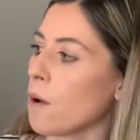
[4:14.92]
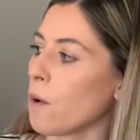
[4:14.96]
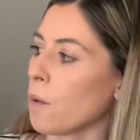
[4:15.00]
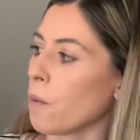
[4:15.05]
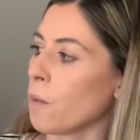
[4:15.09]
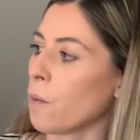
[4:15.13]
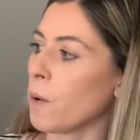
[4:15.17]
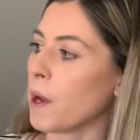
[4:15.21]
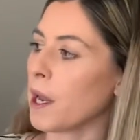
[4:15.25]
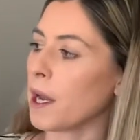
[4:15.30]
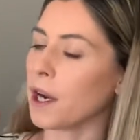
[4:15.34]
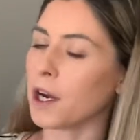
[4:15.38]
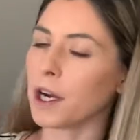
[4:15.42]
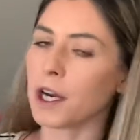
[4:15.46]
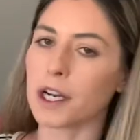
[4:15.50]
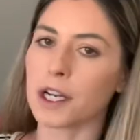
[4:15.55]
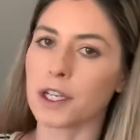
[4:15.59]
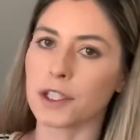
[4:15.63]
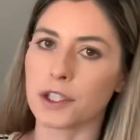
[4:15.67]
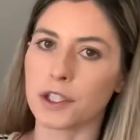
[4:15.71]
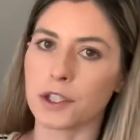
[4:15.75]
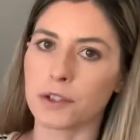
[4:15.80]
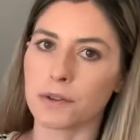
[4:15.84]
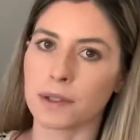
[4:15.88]
we are
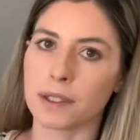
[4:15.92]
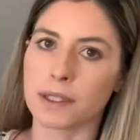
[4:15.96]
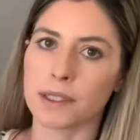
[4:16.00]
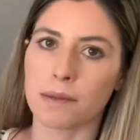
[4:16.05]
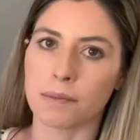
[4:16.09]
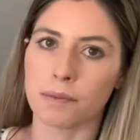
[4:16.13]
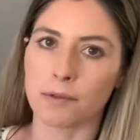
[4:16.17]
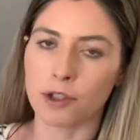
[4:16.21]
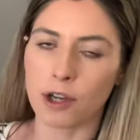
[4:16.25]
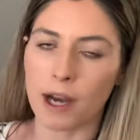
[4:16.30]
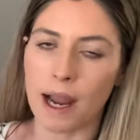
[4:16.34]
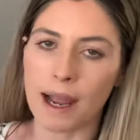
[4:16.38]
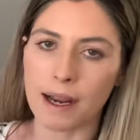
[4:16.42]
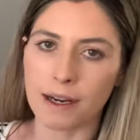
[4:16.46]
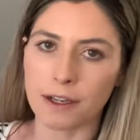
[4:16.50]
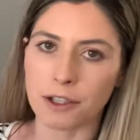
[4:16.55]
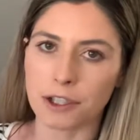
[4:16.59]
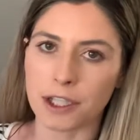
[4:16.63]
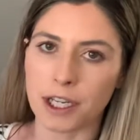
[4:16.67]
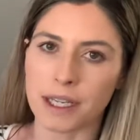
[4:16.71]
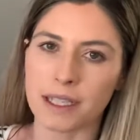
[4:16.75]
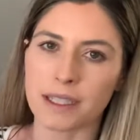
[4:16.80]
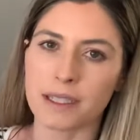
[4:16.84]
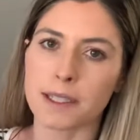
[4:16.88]
gonna do
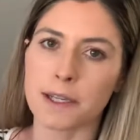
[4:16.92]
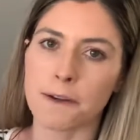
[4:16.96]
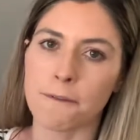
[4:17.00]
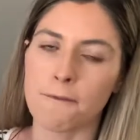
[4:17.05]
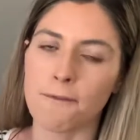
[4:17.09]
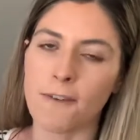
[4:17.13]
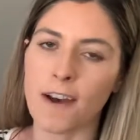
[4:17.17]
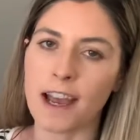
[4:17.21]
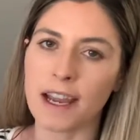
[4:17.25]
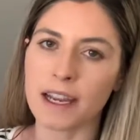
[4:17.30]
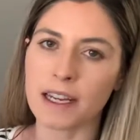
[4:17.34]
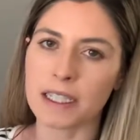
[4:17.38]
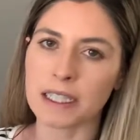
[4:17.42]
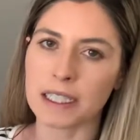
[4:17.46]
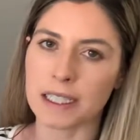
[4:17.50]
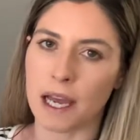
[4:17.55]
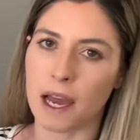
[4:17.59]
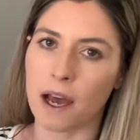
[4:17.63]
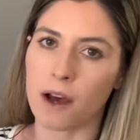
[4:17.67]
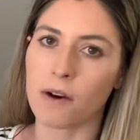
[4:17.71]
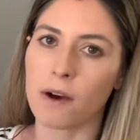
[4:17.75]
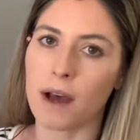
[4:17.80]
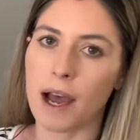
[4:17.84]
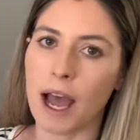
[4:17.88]
subtraction to find
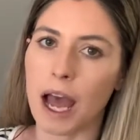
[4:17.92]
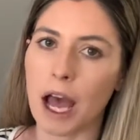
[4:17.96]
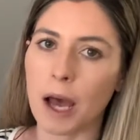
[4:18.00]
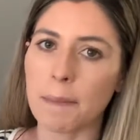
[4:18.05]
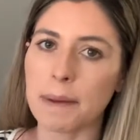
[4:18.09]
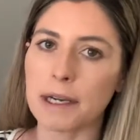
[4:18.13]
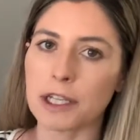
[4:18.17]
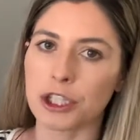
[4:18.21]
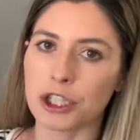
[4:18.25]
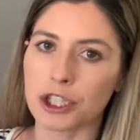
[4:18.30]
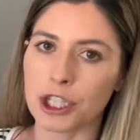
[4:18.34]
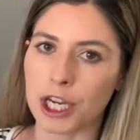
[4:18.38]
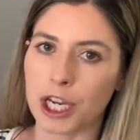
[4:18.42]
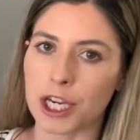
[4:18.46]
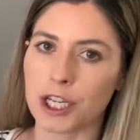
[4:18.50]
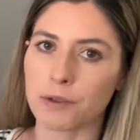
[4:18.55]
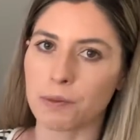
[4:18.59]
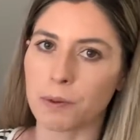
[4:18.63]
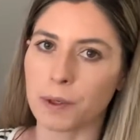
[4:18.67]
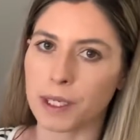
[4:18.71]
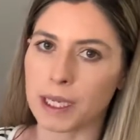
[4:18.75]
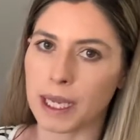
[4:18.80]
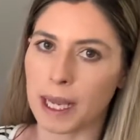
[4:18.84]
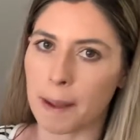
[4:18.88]
out how much
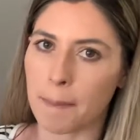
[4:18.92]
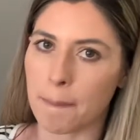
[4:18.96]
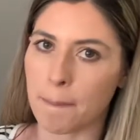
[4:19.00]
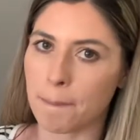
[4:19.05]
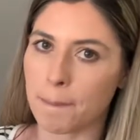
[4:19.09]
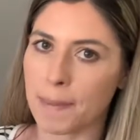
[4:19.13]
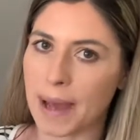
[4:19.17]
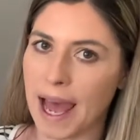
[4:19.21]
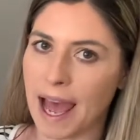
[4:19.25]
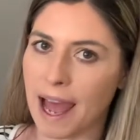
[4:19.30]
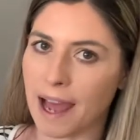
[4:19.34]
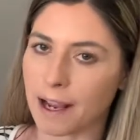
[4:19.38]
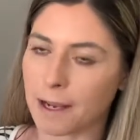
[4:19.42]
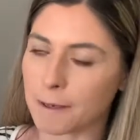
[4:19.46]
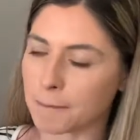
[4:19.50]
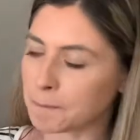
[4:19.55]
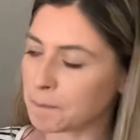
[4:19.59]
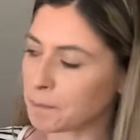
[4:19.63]
change would get back.